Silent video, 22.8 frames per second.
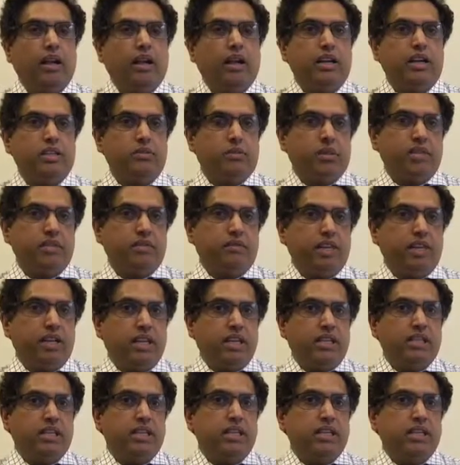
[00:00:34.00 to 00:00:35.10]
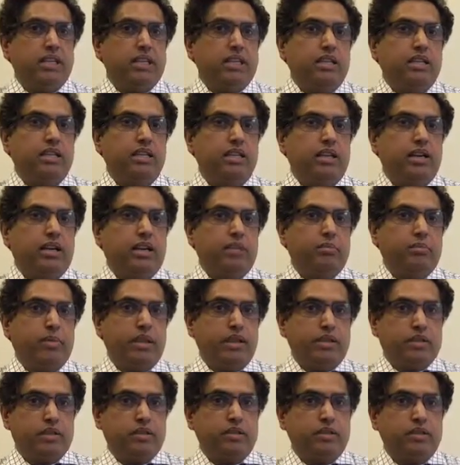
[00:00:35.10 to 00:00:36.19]
I specifically deal in young
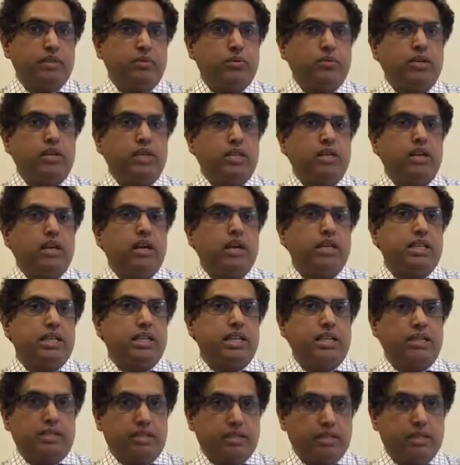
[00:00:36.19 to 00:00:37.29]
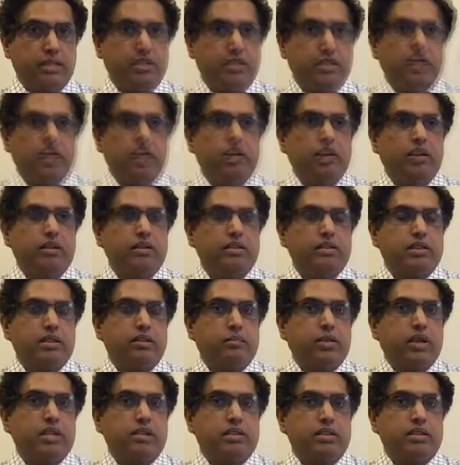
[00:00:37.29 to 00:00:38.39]
patients who need cartilage surgery. Some
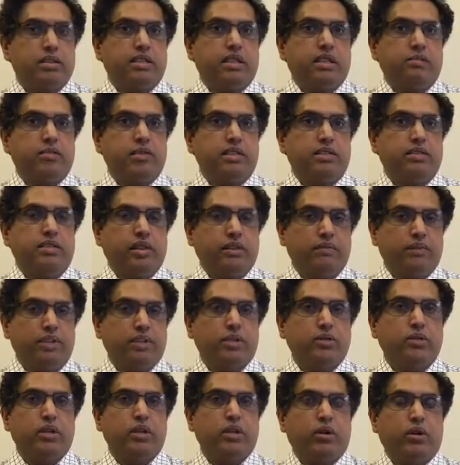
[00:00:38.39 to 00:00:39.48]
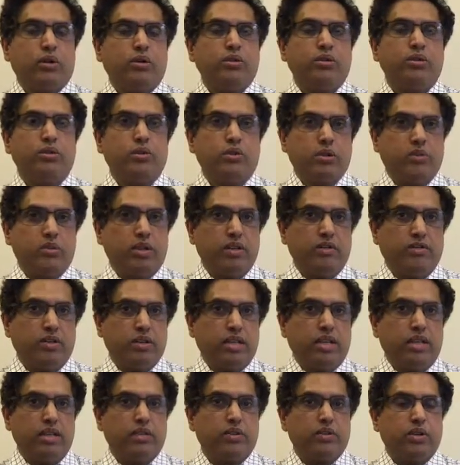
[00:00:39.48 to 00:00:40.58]
patients have been referred who are not suitable for
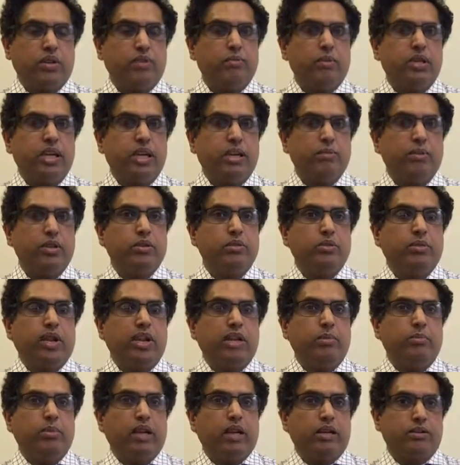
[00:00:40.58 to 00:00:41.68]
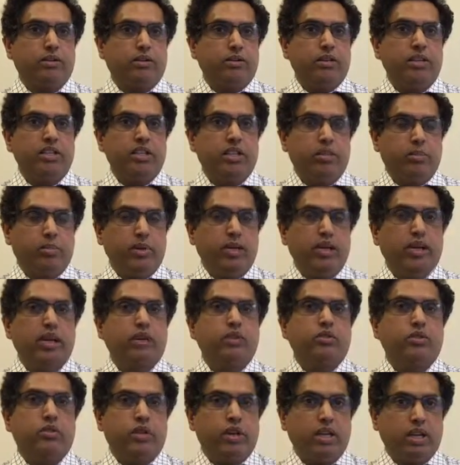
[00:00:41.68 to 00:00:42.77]
that, so I've been able to write back to the GP
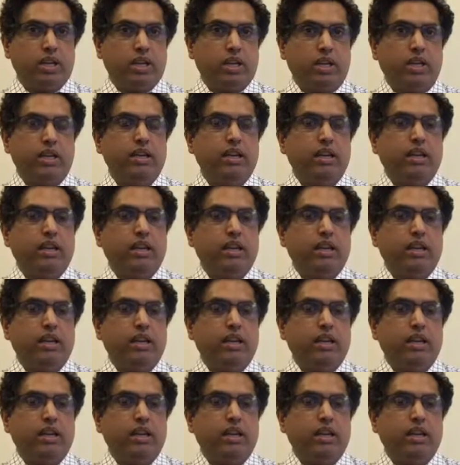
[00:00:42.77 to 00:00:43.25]
electronically